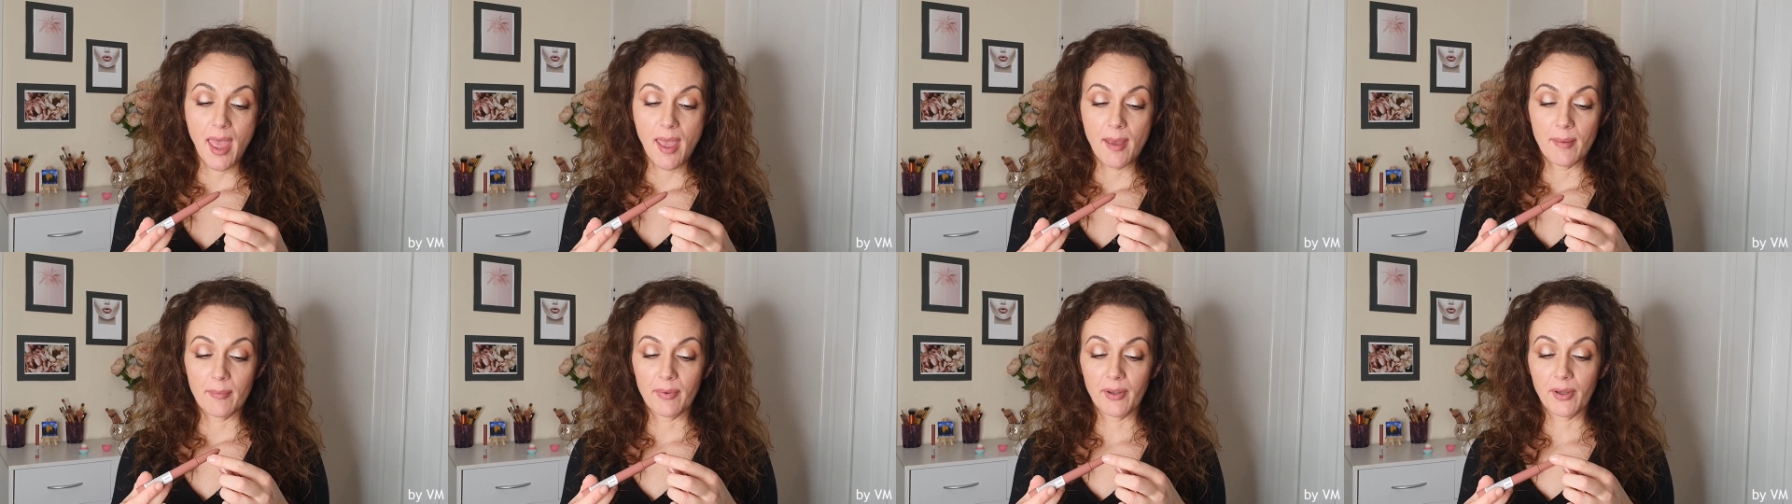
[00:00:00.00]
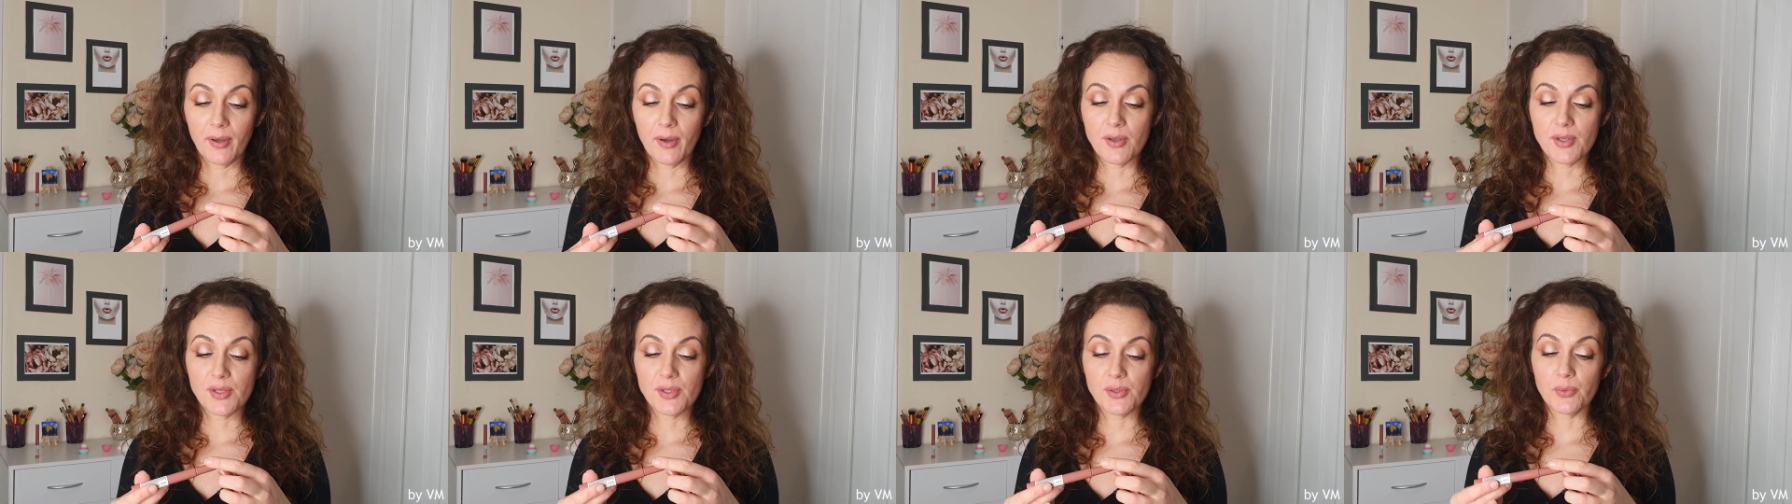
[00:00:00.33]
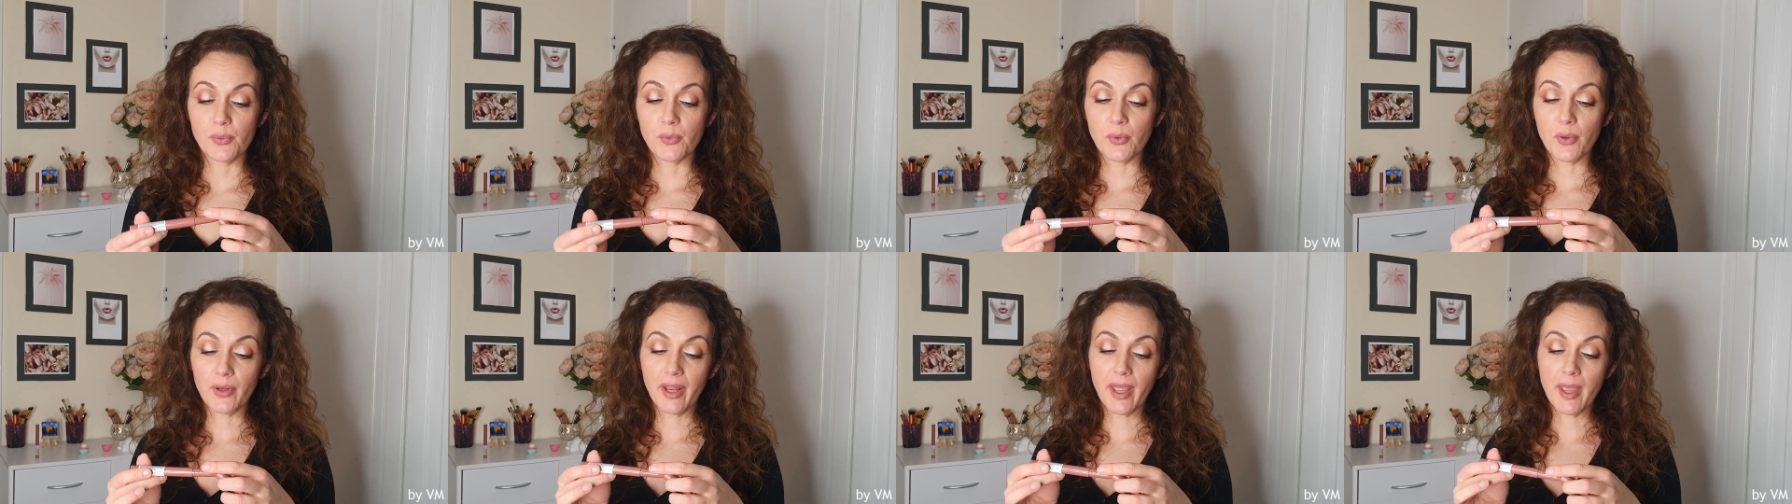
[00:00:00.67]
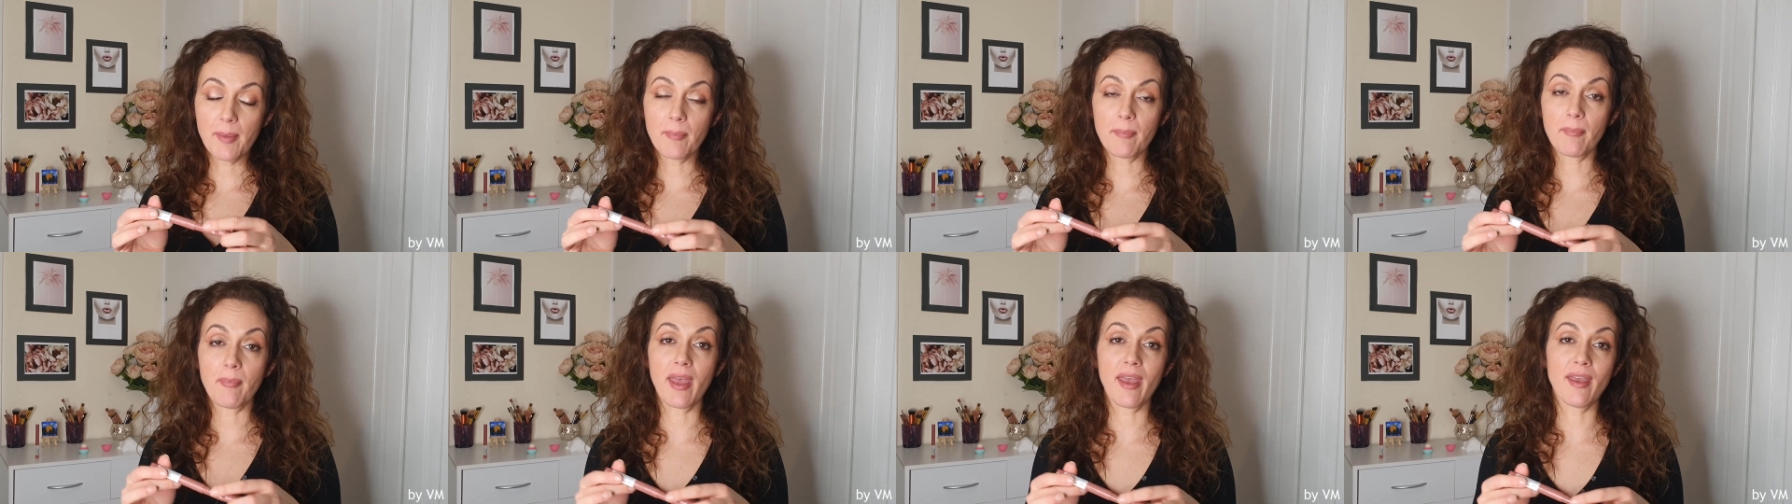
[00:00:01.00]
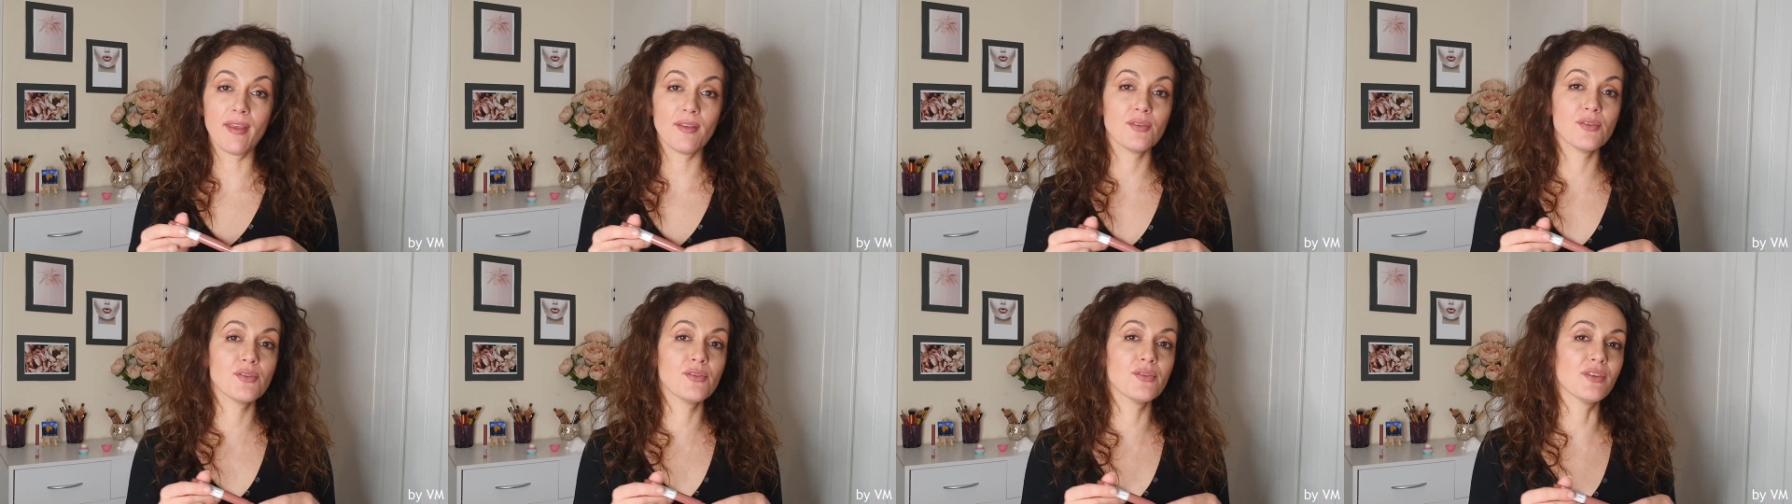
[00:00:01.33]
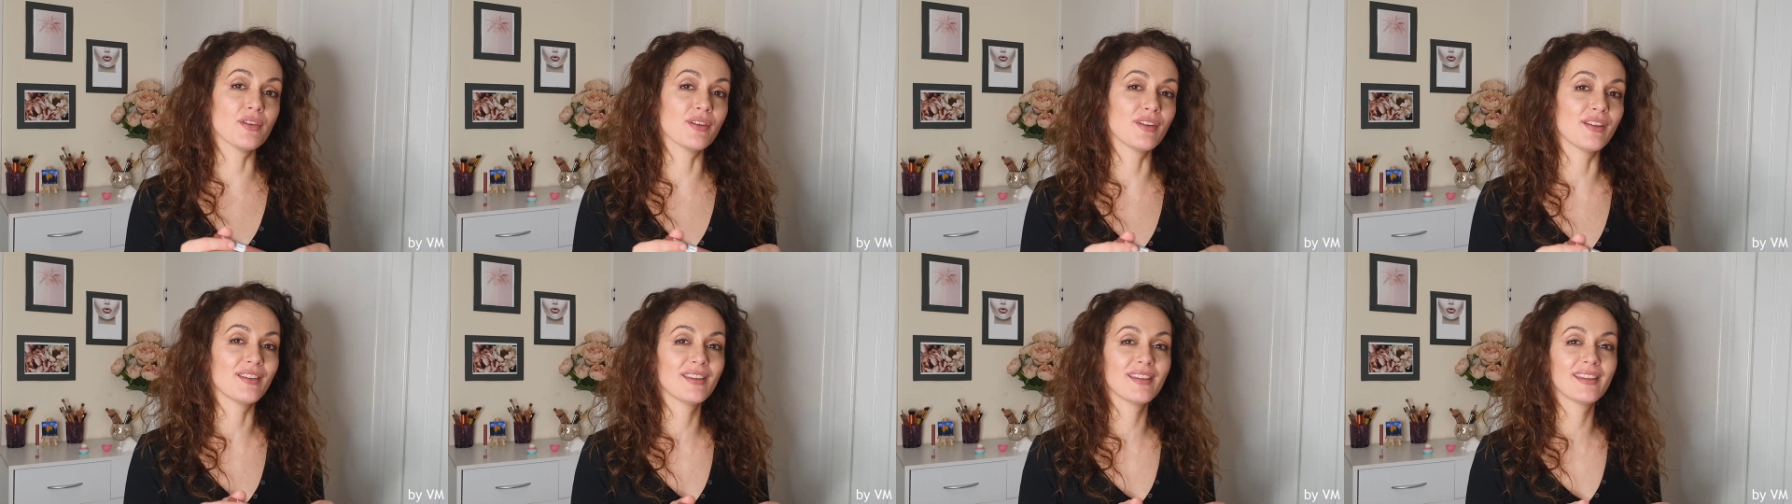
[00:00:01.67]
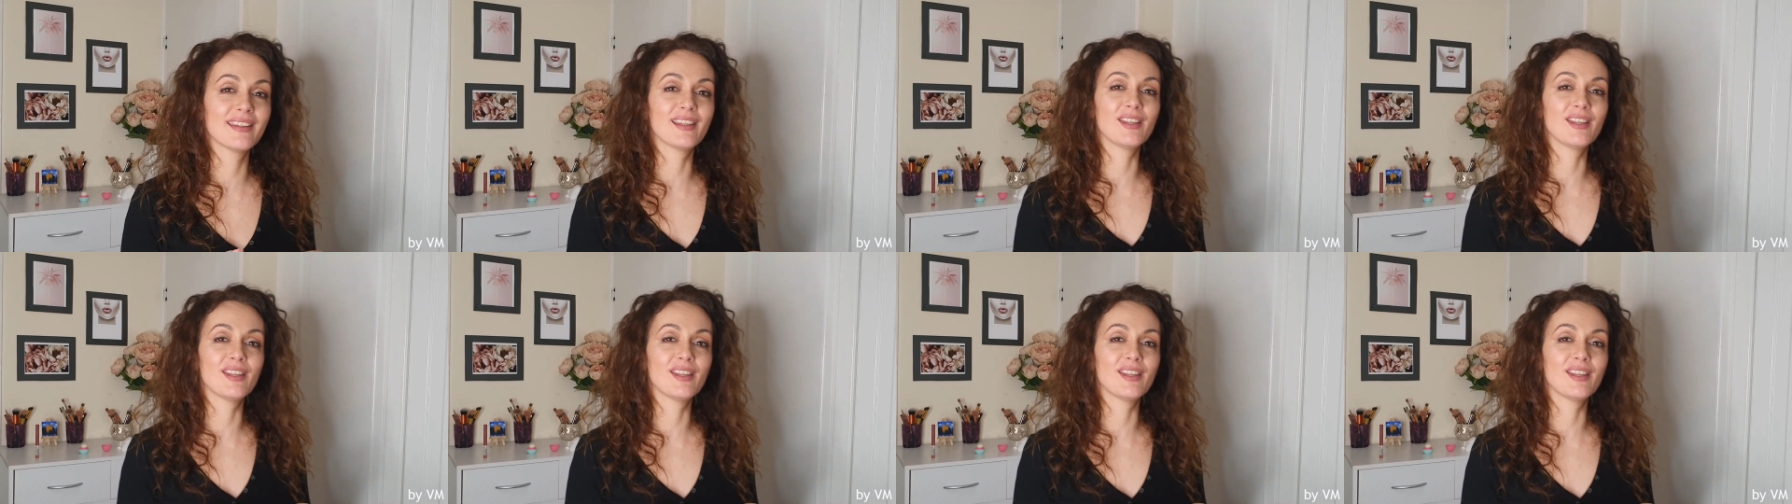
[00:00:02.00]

because what I mentioned